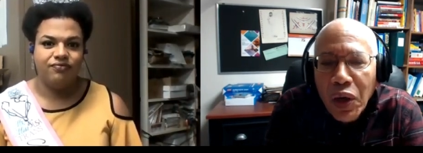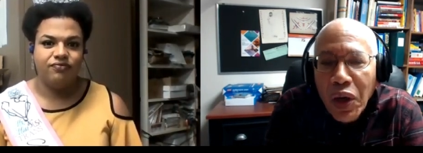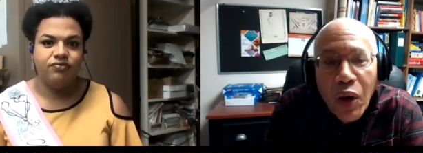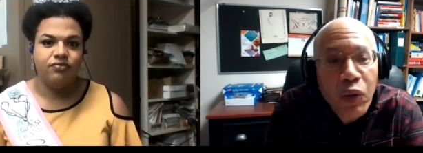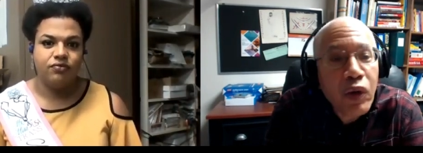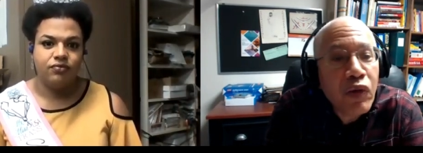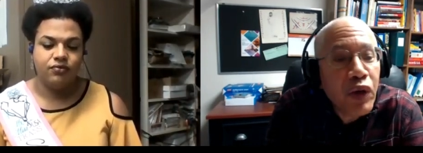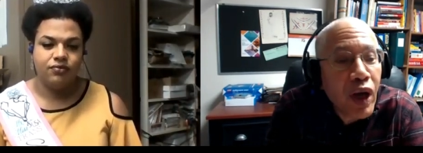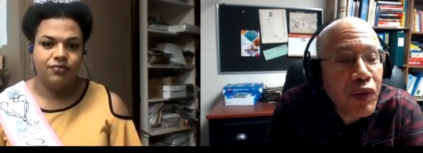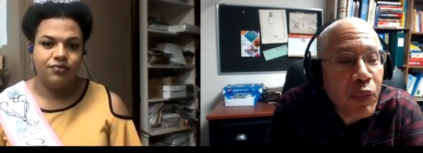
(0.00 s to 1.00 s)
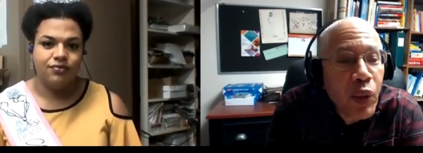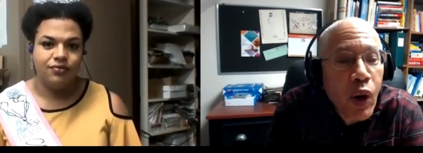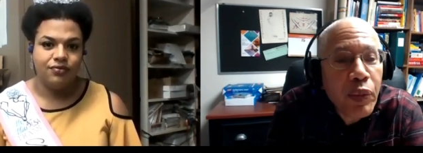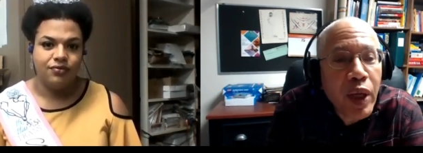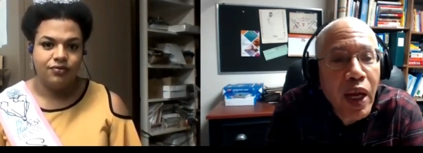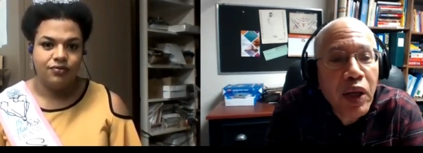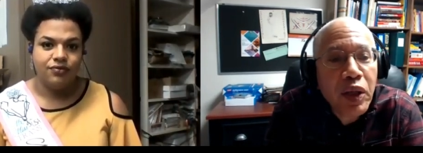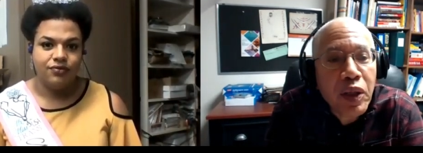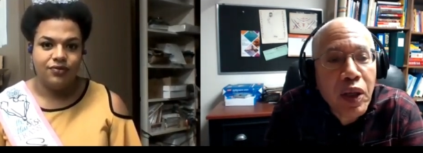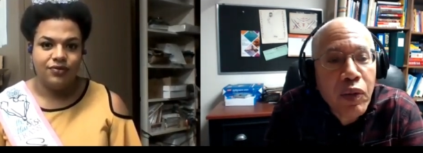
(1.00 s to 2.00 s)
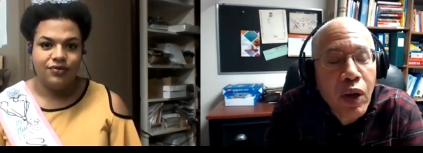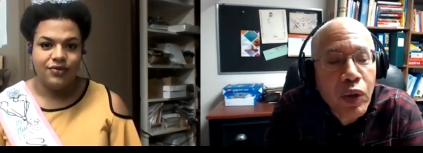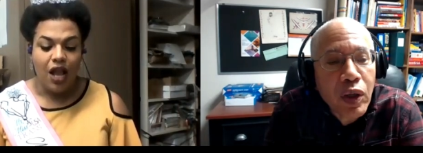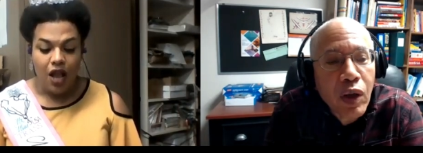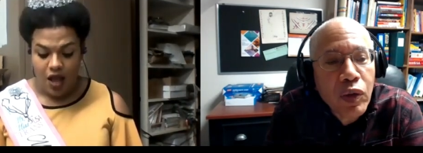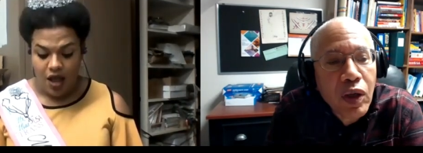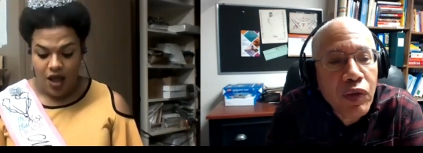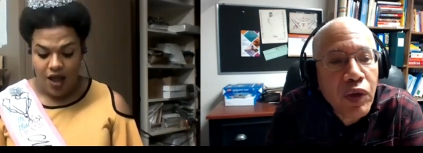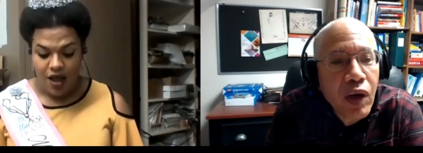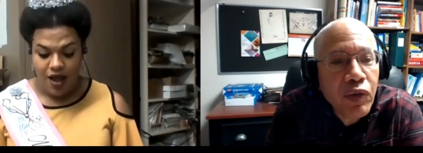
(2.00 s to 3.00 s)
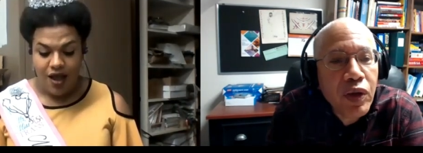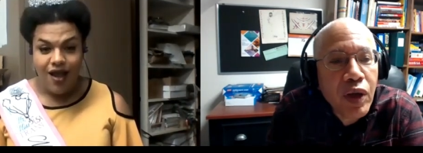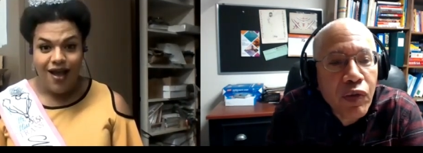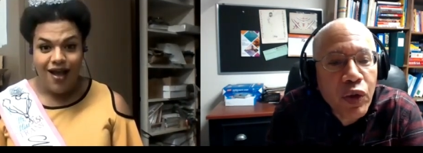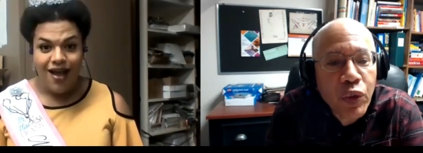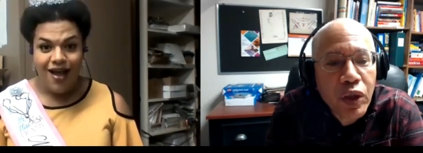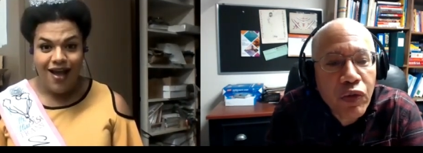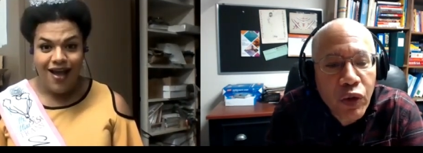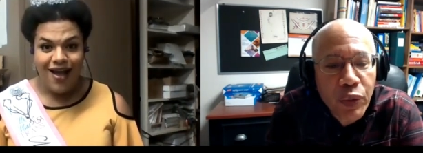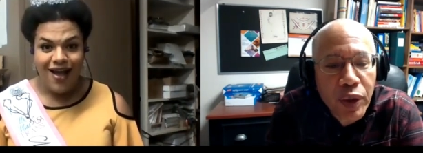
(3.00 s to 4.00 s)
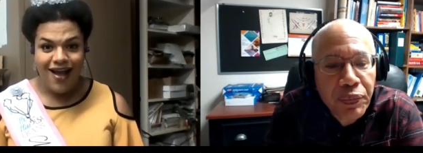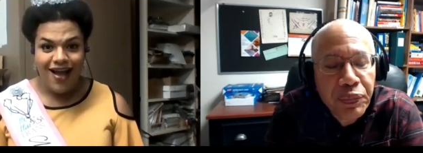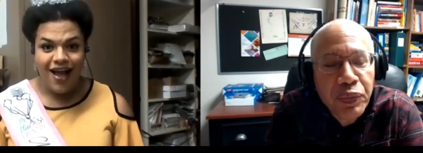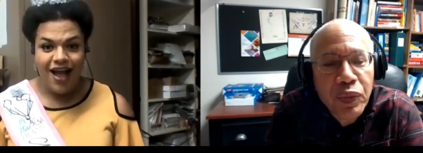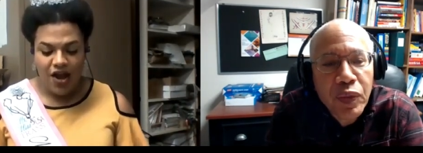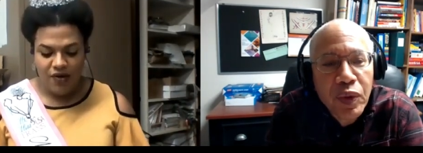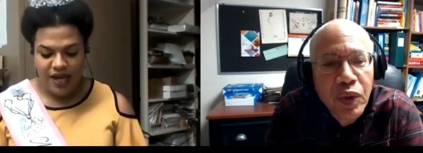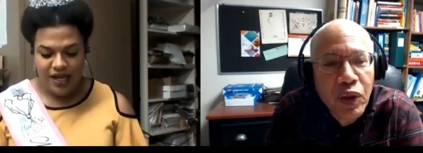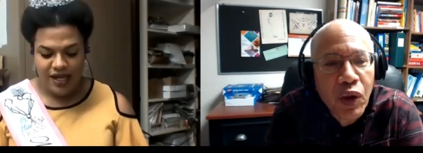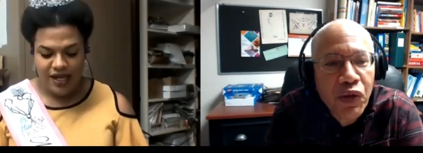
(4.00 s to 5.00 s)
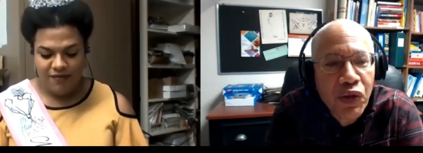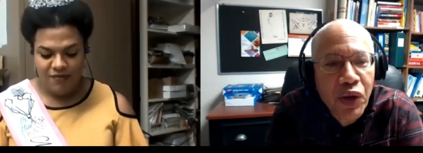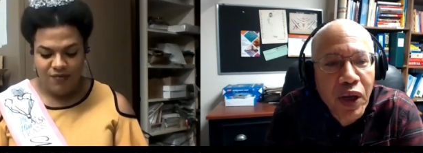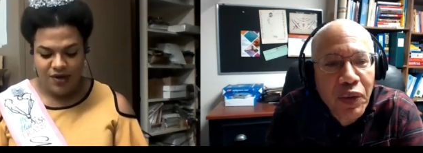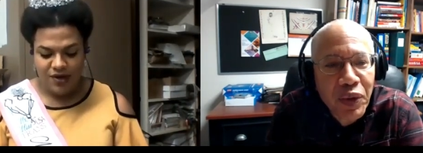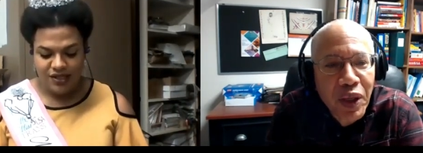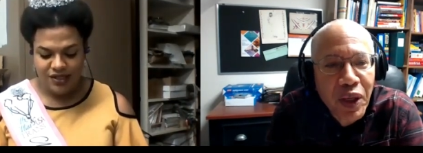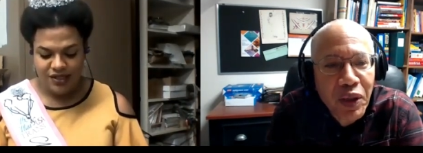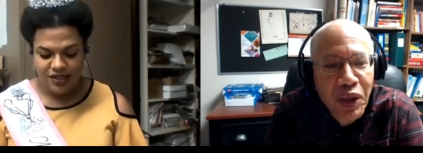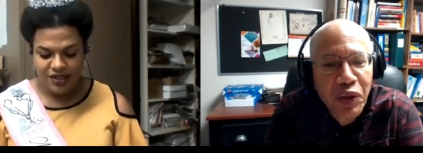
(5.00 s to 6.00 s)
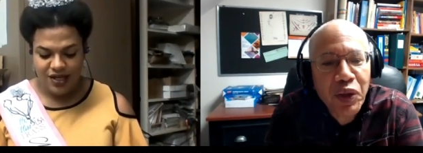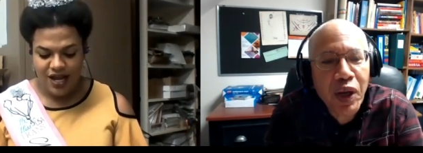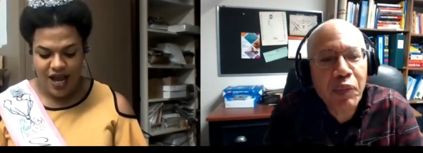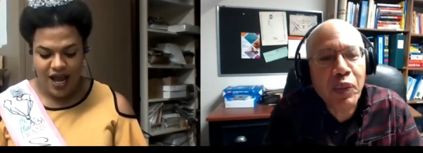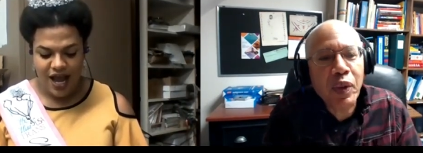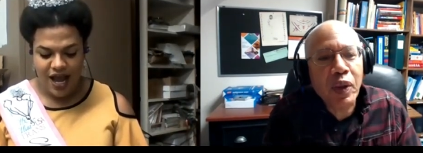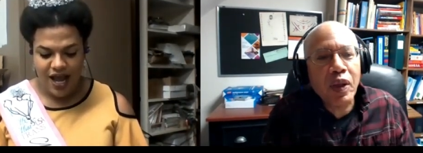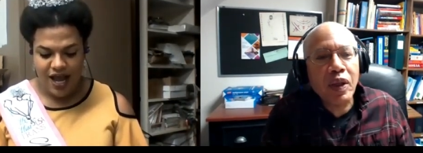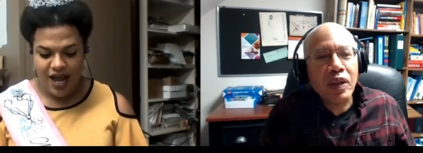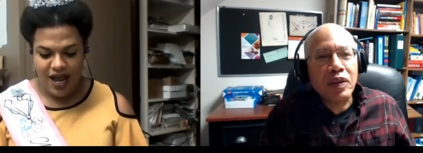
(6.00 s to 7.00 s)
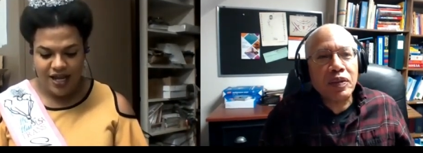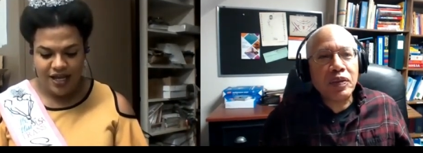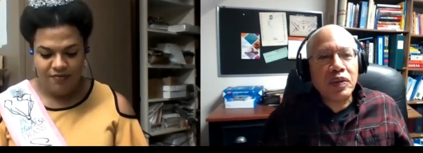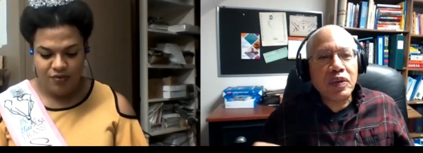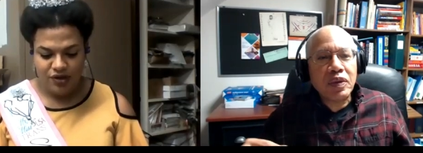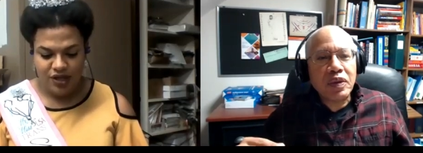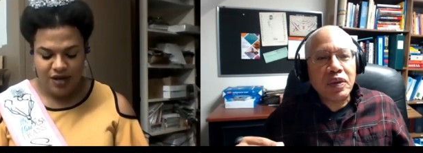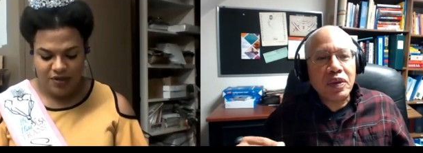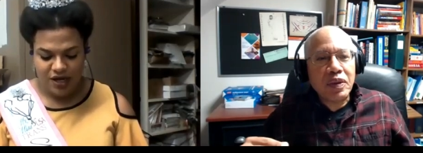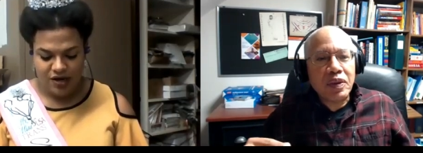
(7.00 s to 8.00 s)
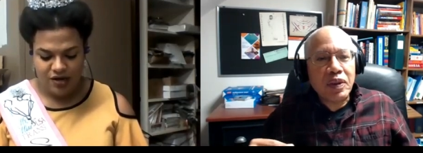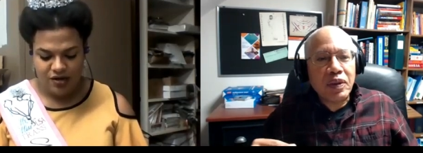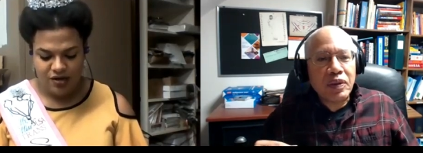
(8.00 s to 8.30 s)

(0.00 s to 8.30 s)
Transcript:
Speaker 1: I wonder if you have that poem handy. I, I, would I would love to have you have you read it for me.
Speaker 2: Okay, i close this one. out.
Speaker 1: Yeah, take your time.
Speaker 2: I can pull it up here.